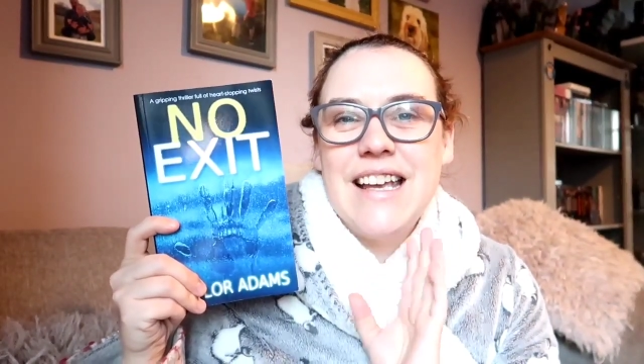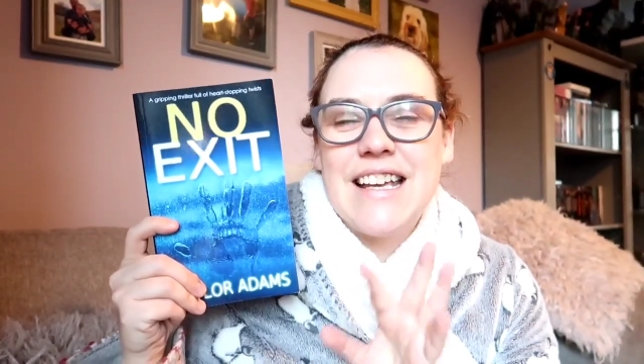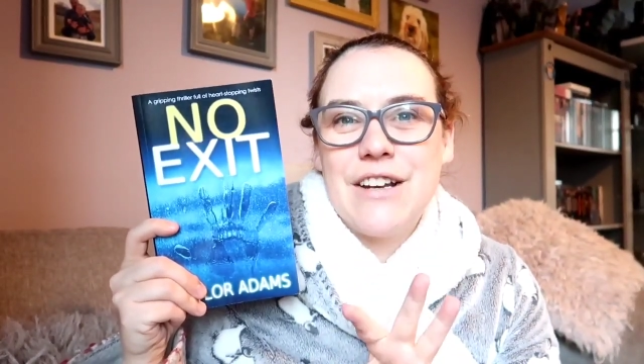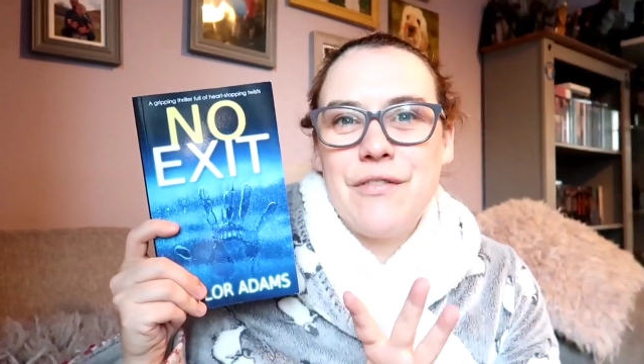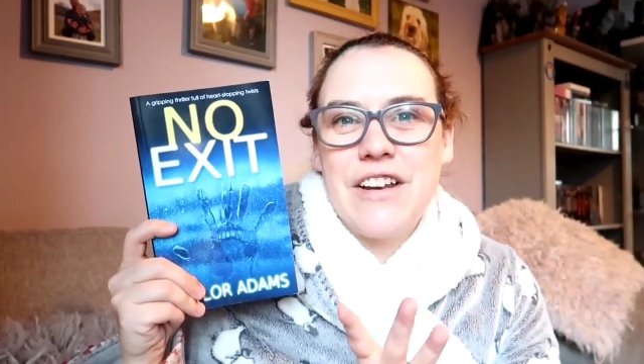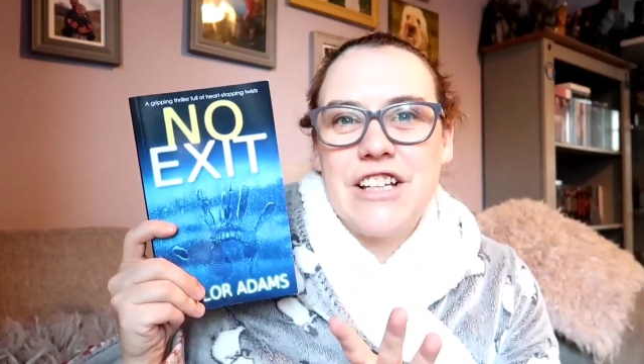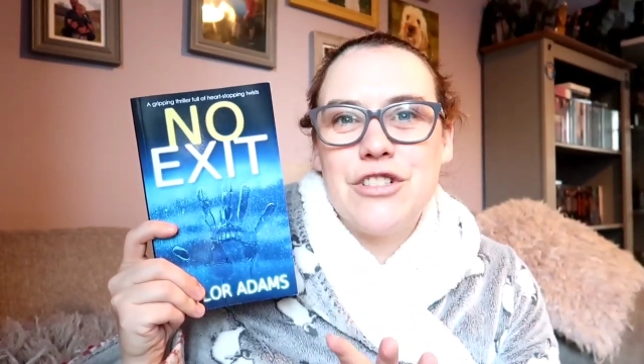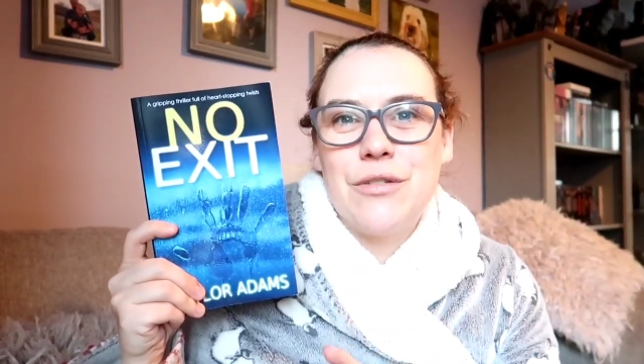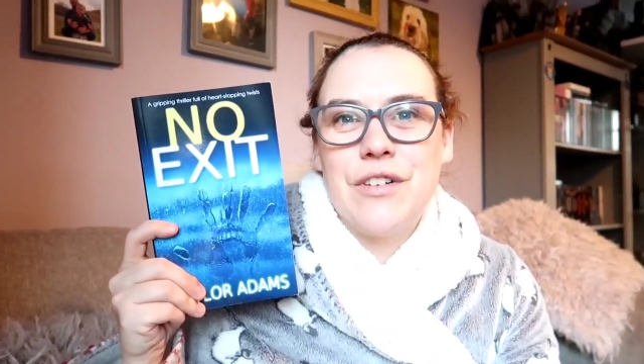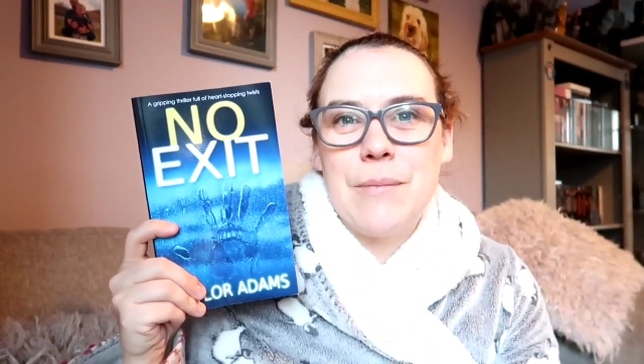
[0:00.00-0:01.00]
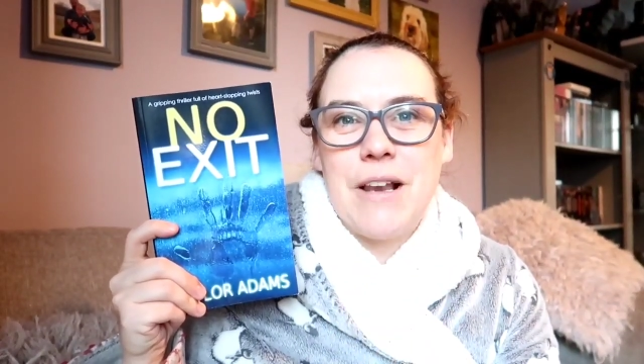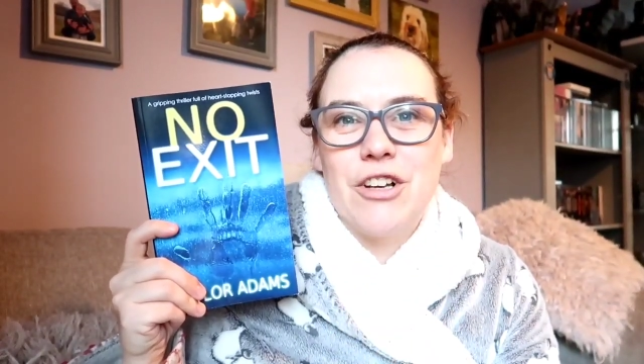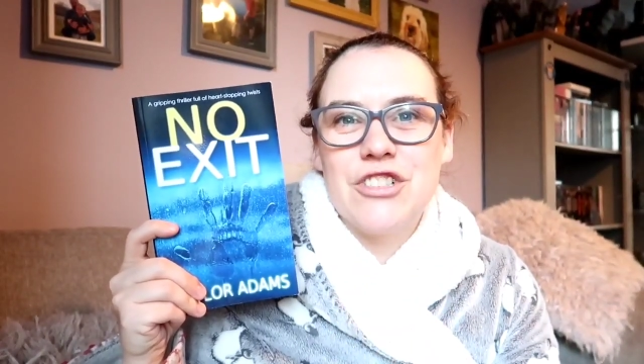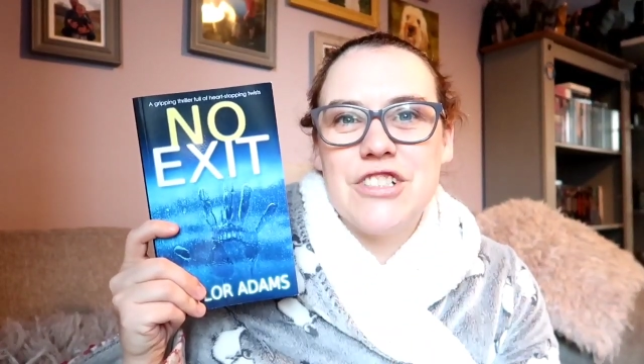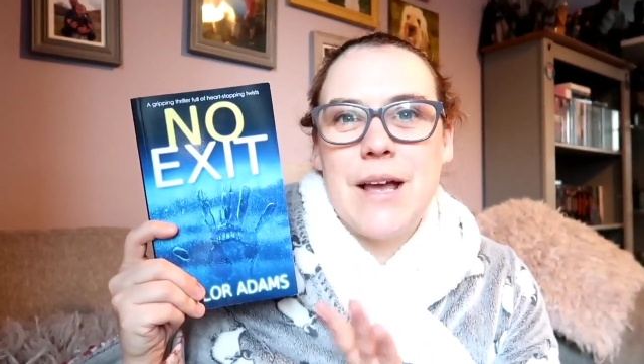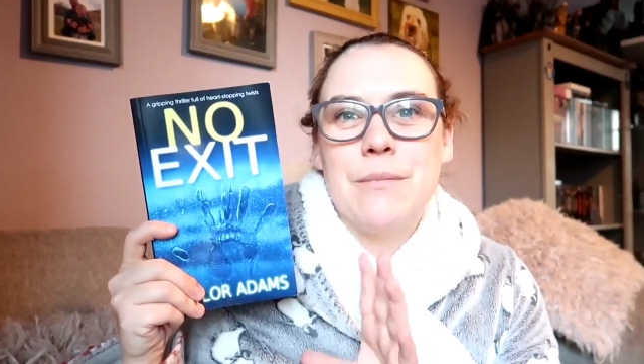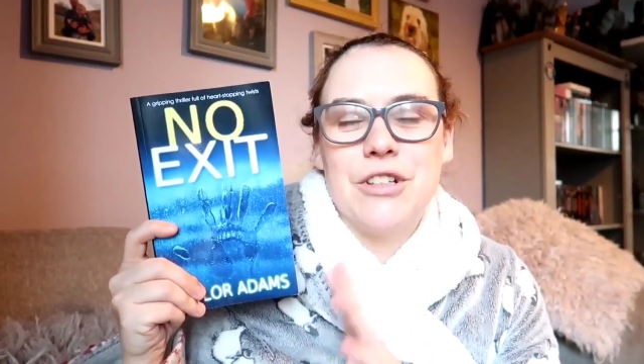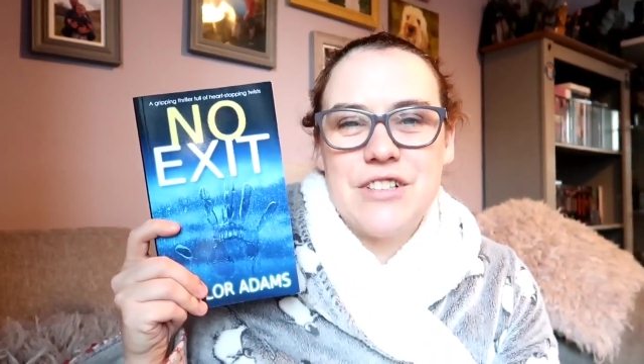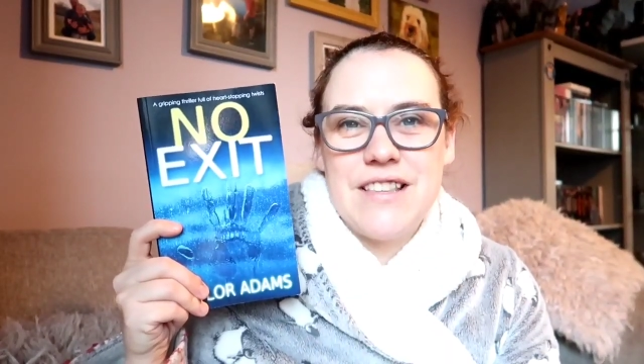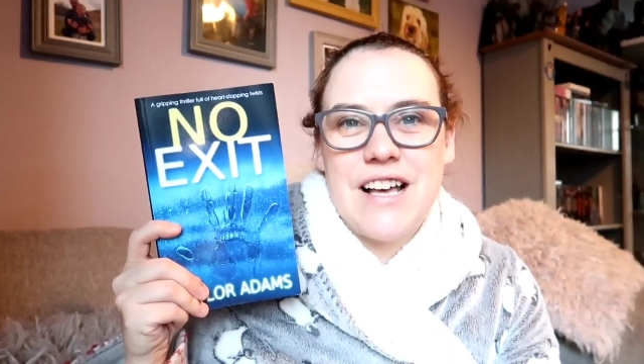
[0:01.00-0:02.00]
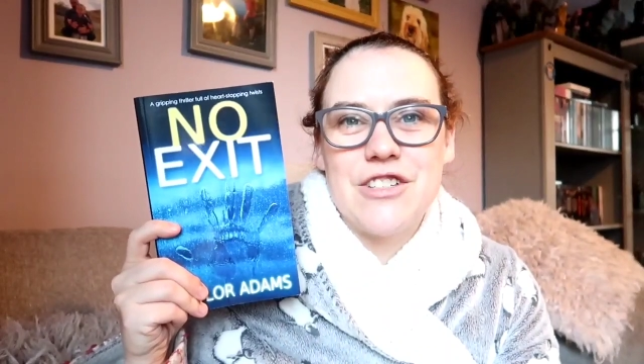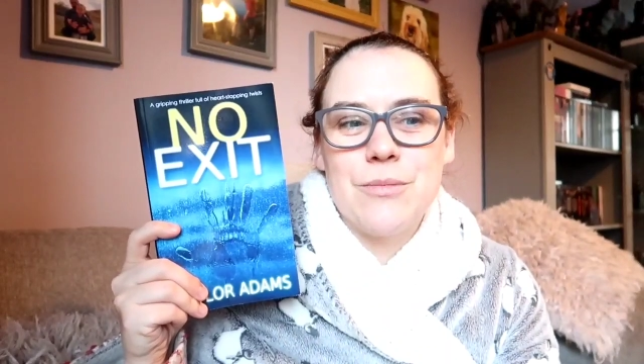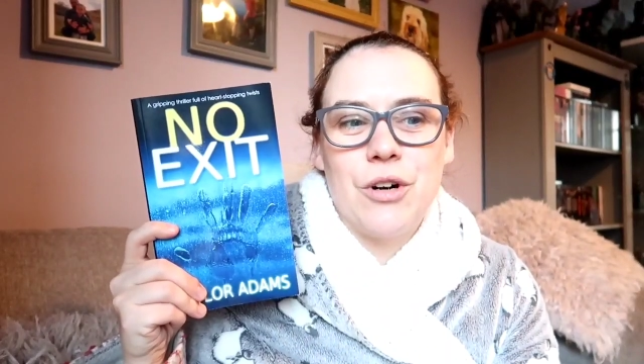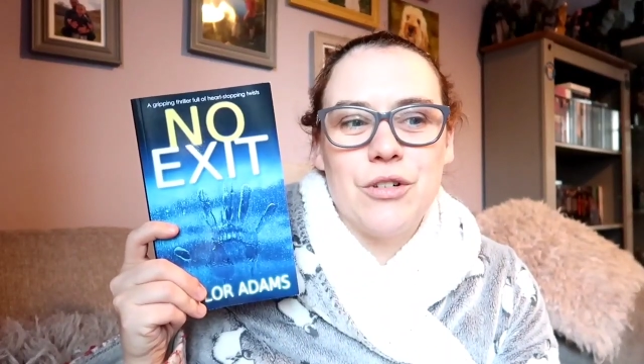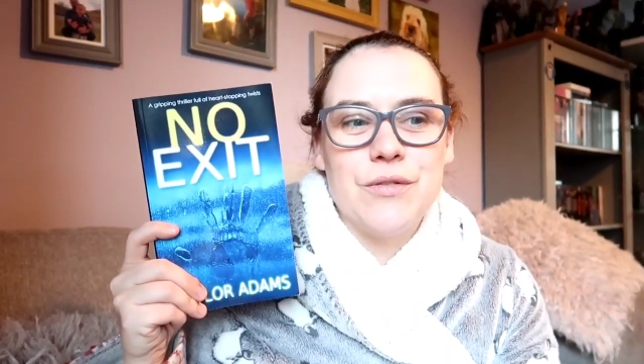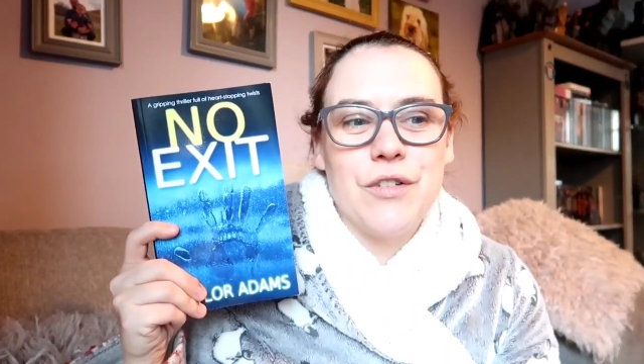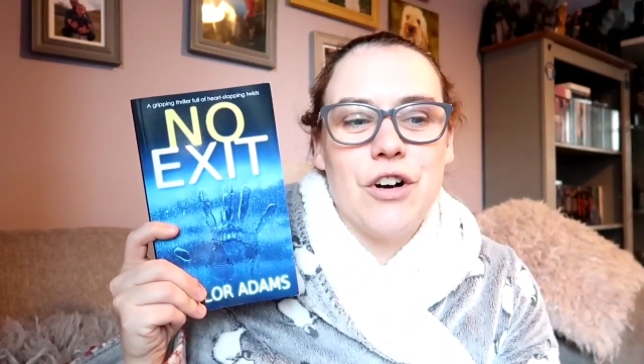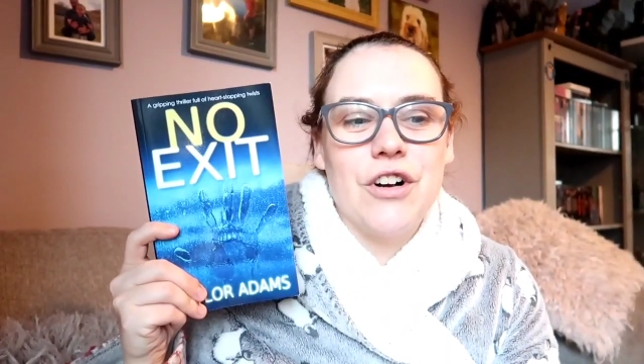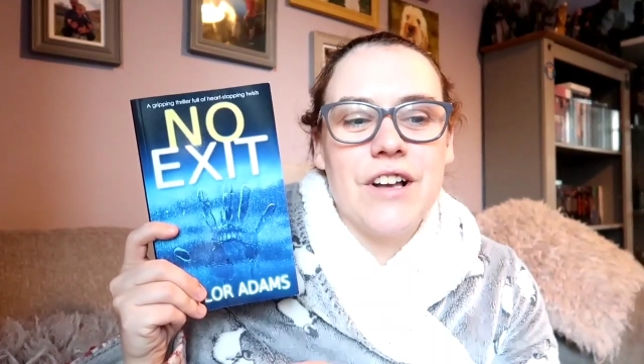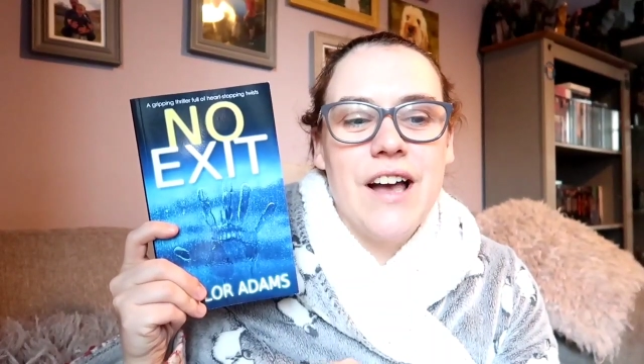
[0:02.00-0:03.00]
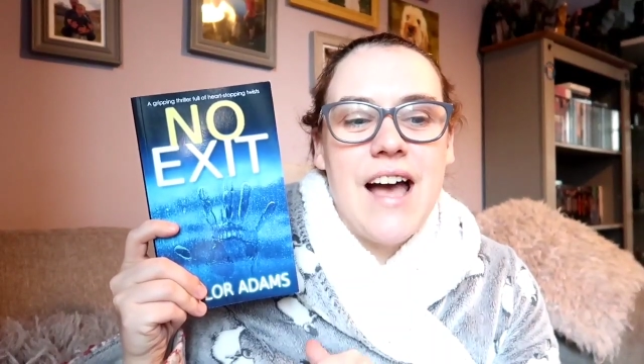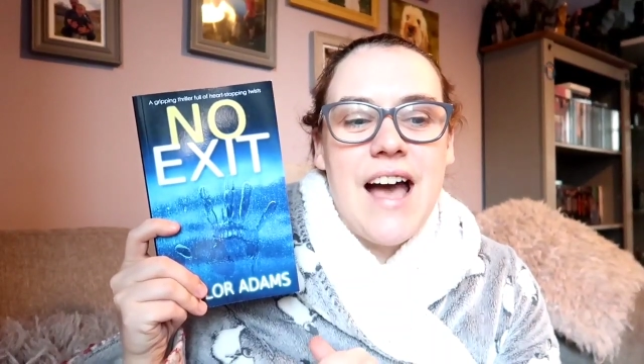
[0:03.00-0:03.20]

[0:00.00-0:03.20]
get it finished, hopefully by lunchtime, but you'll see that in tomorrow's vlog.